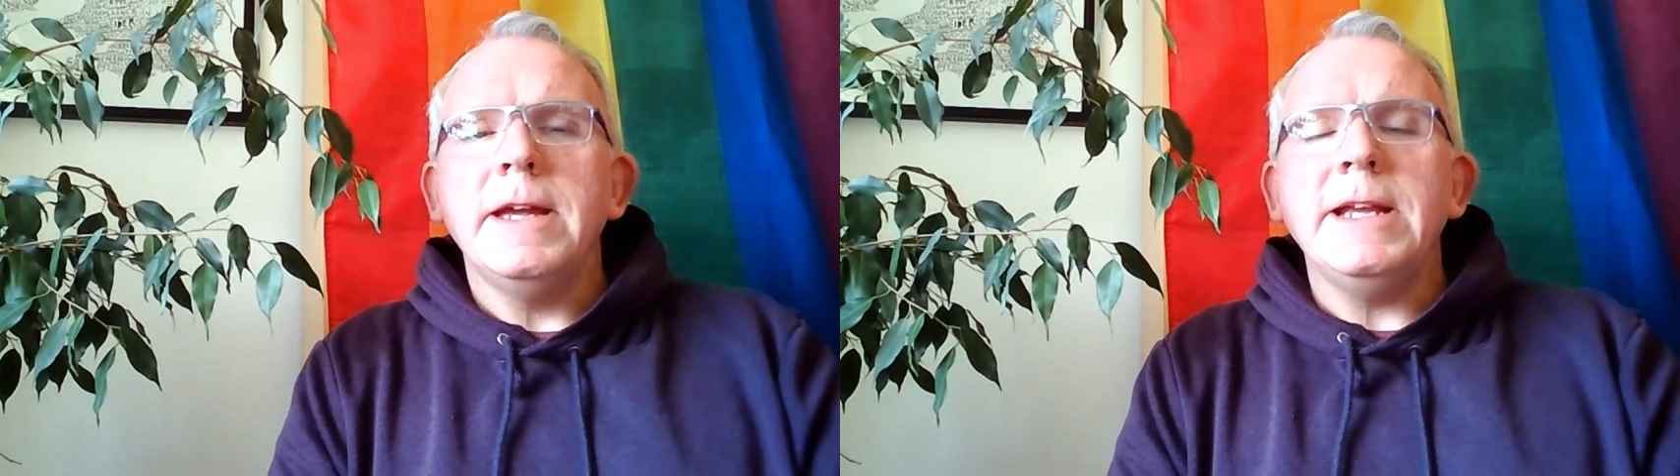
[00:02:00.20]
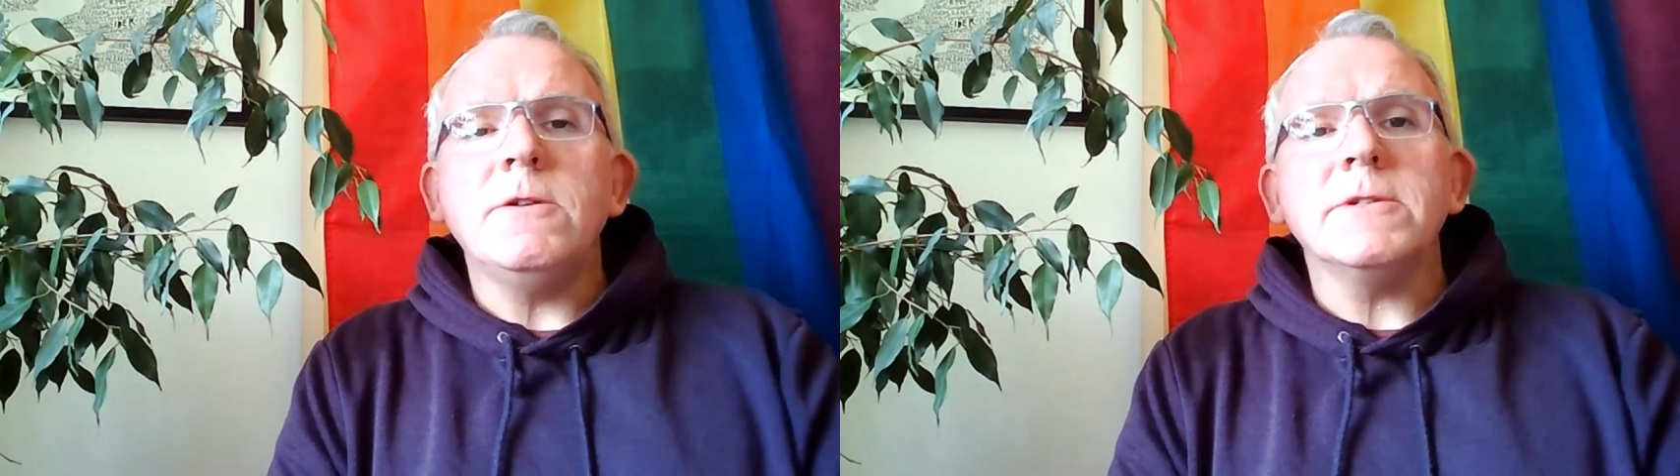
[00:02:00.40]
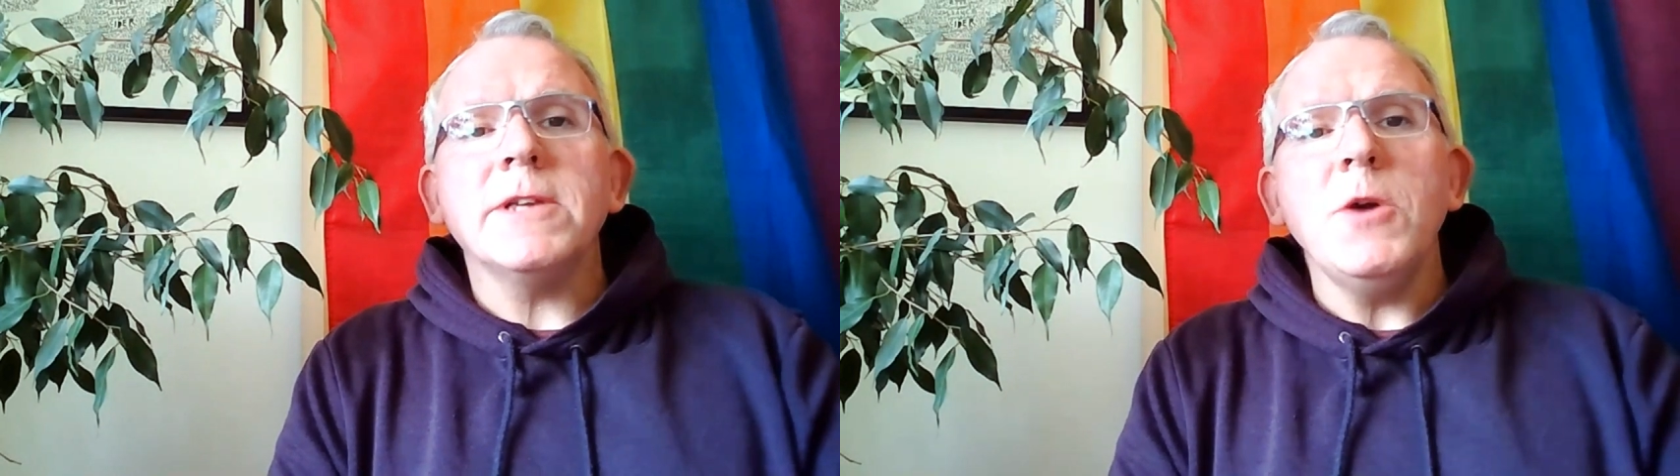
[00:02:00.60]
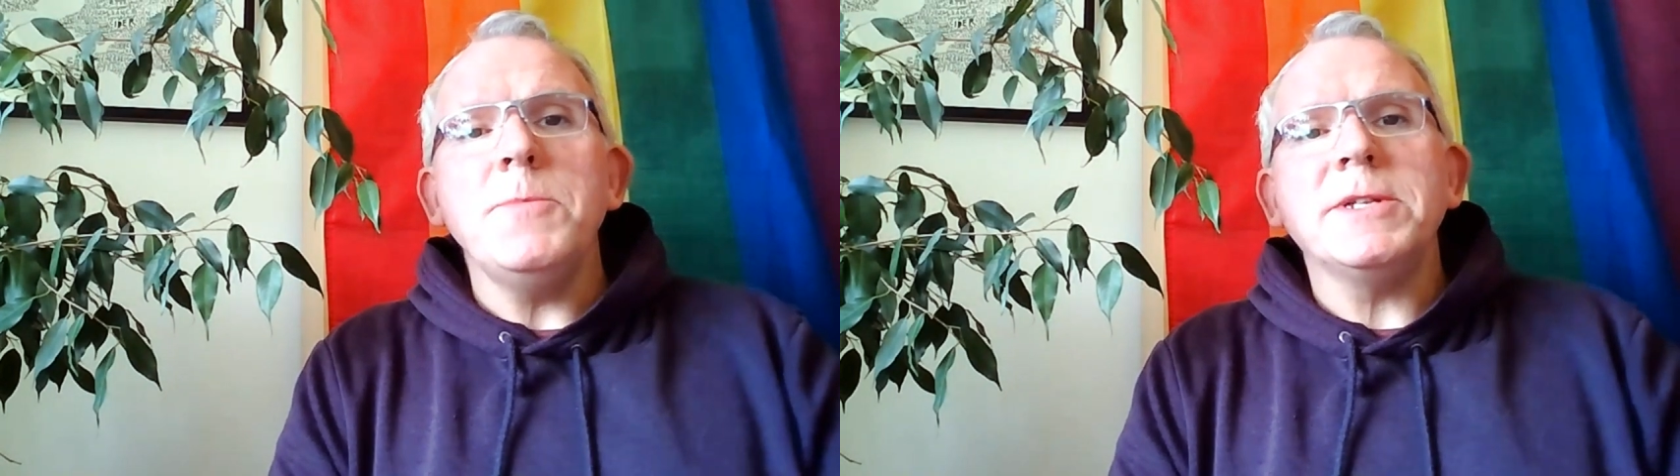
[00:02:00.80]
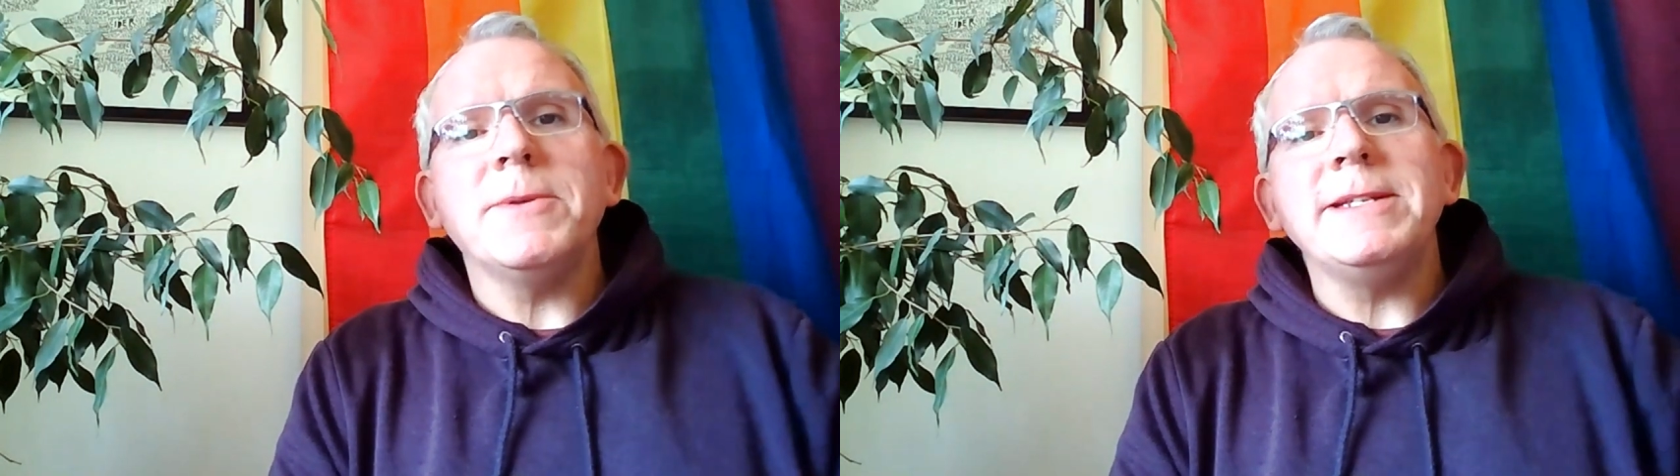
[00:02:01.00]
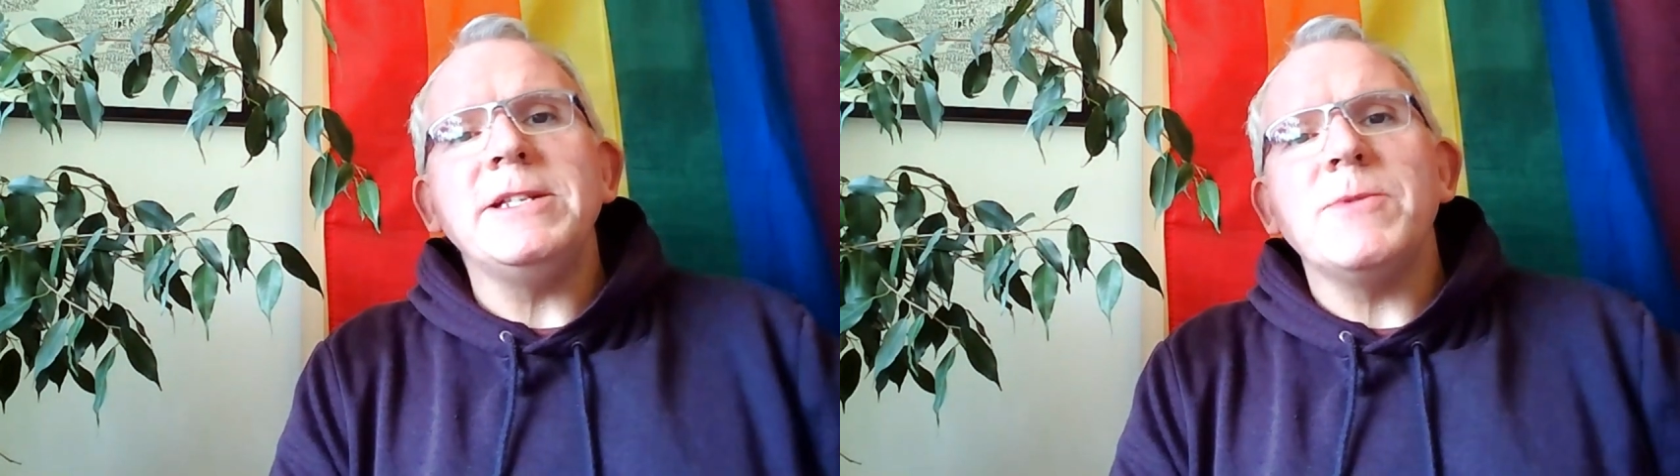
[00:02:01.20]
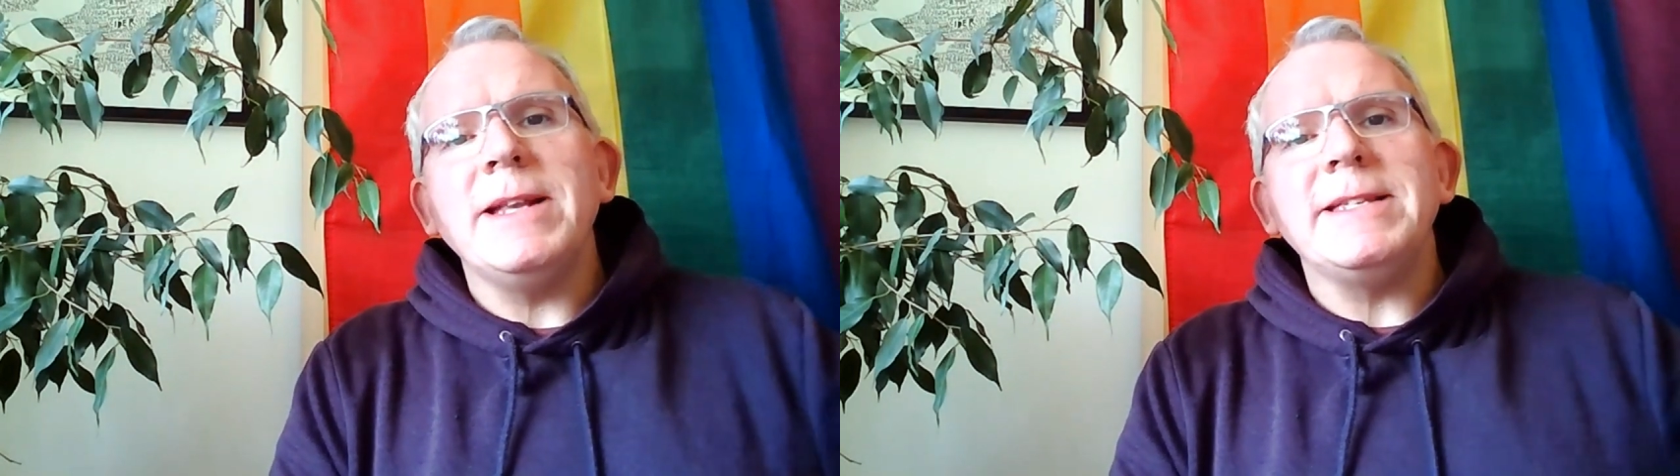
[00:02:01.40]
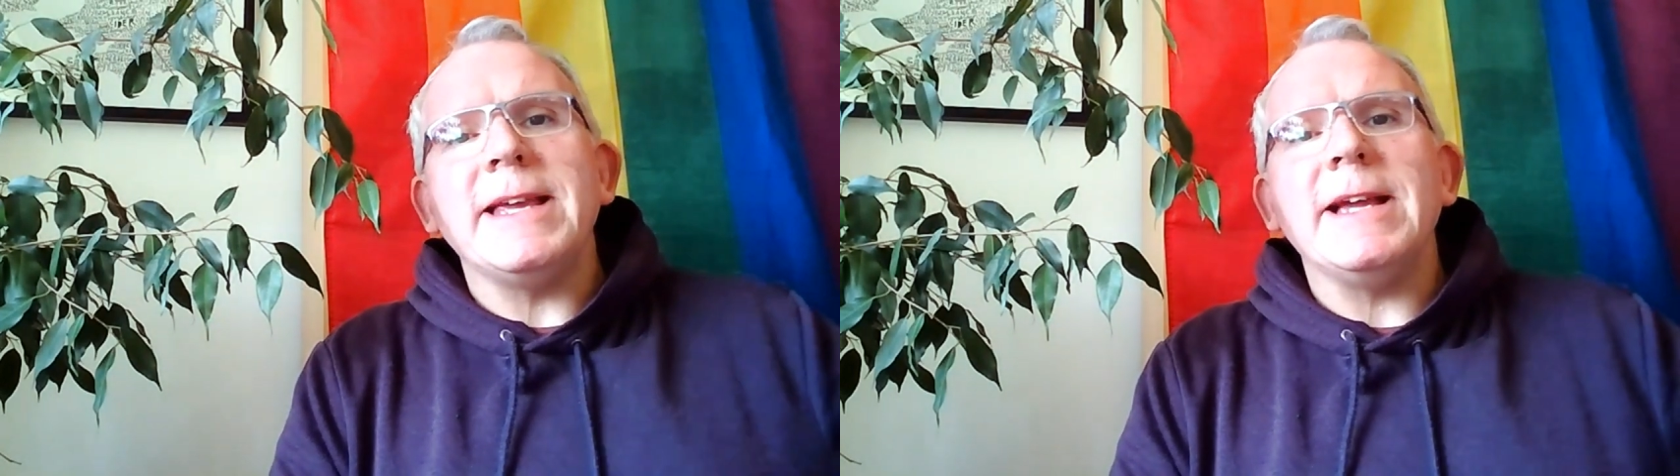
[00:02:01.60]
In October
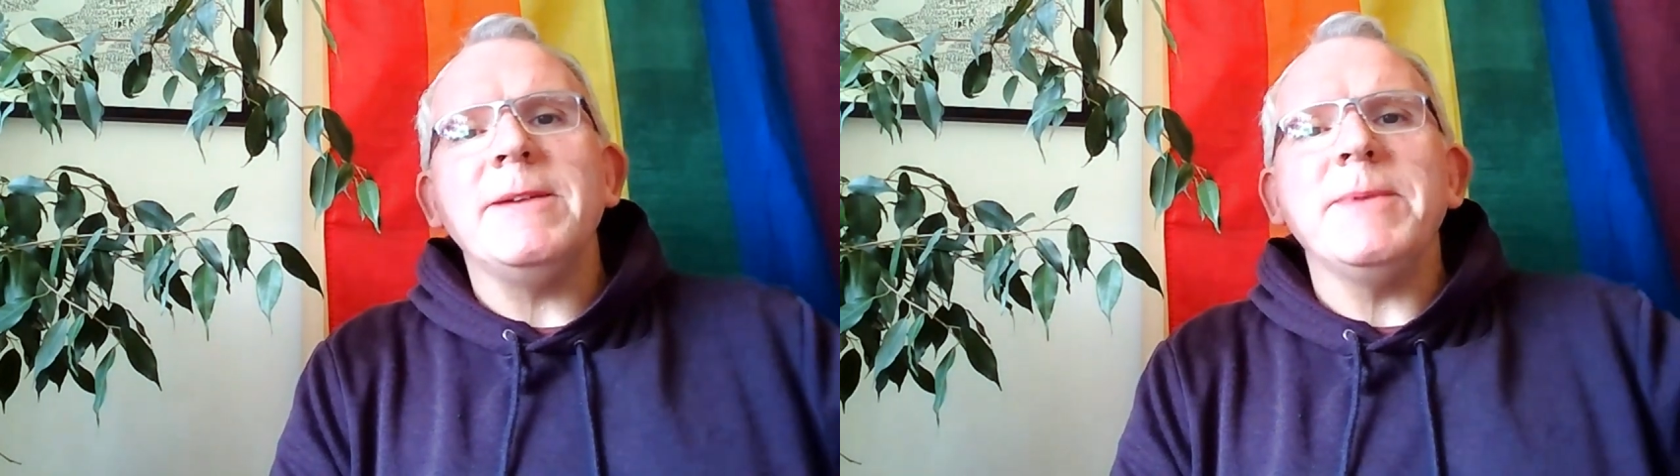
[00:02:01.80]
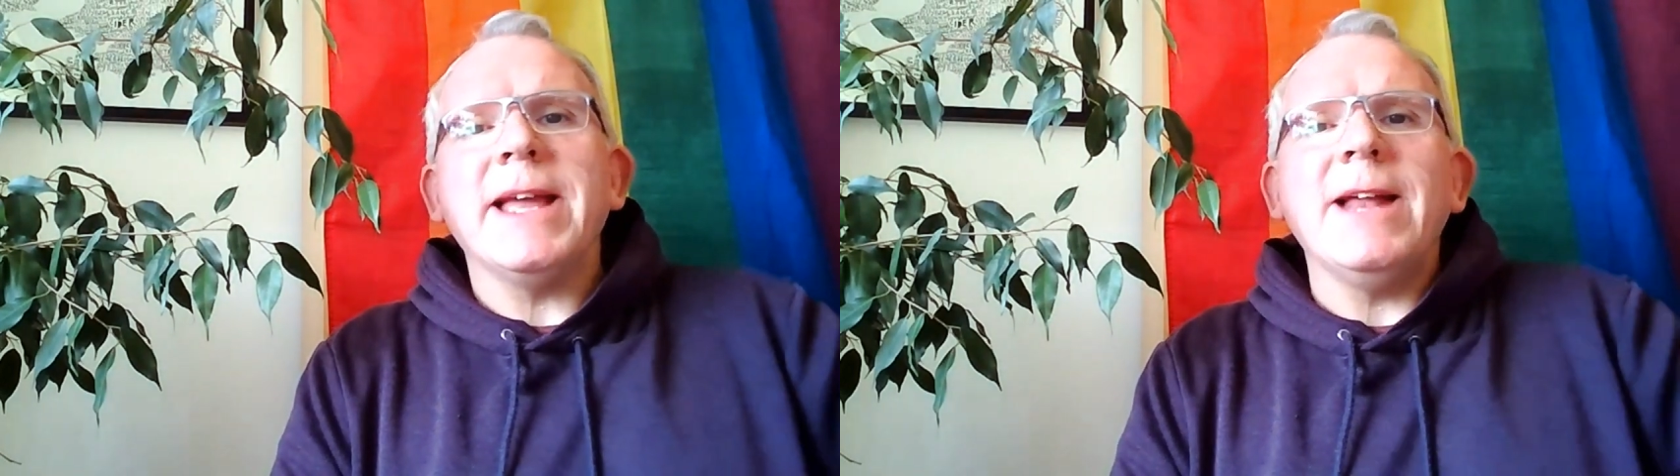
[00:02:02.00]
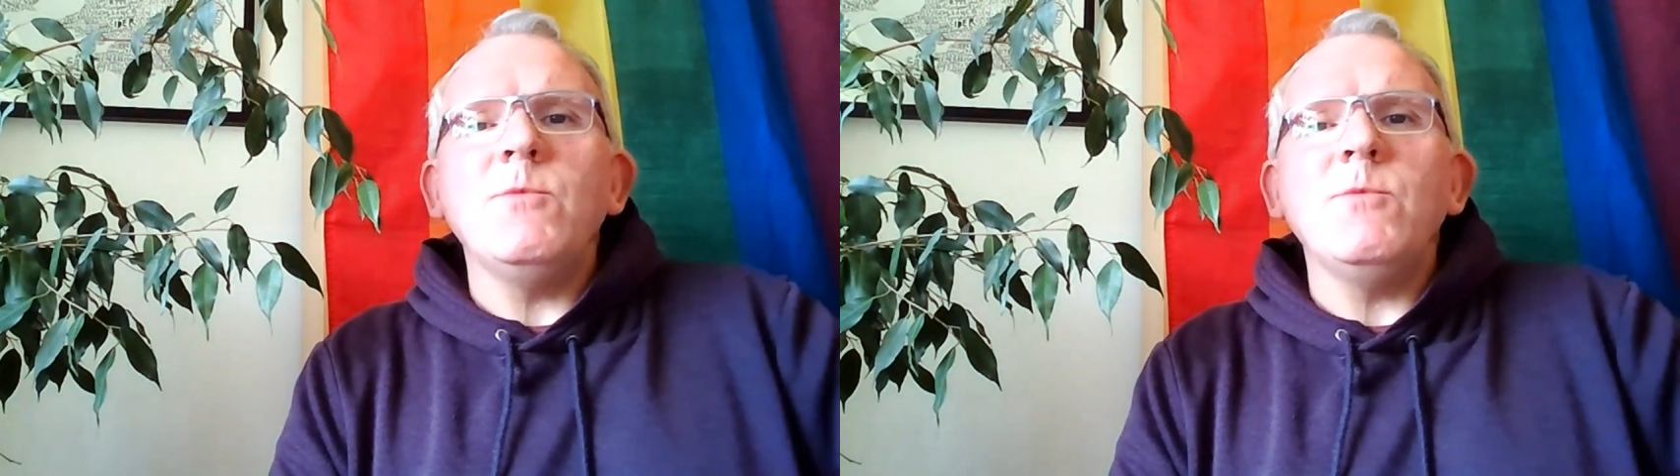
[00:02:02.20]
2020, I began